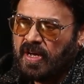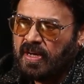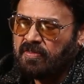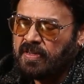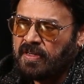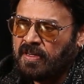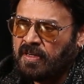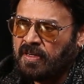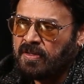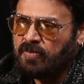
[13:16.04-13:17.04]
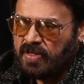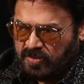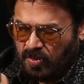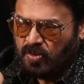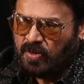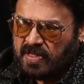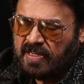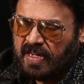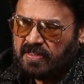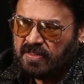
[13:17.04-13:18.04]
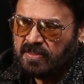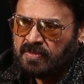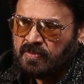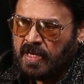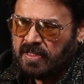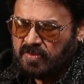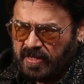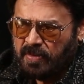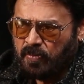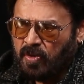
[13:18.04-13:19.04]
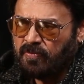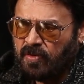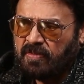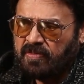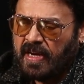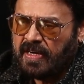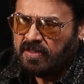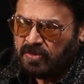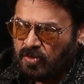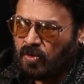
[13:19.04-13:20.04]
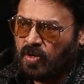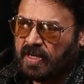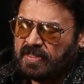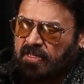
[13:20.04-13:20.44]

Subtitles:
you have and you feel so good as an actor and it's very important for every actor to grow like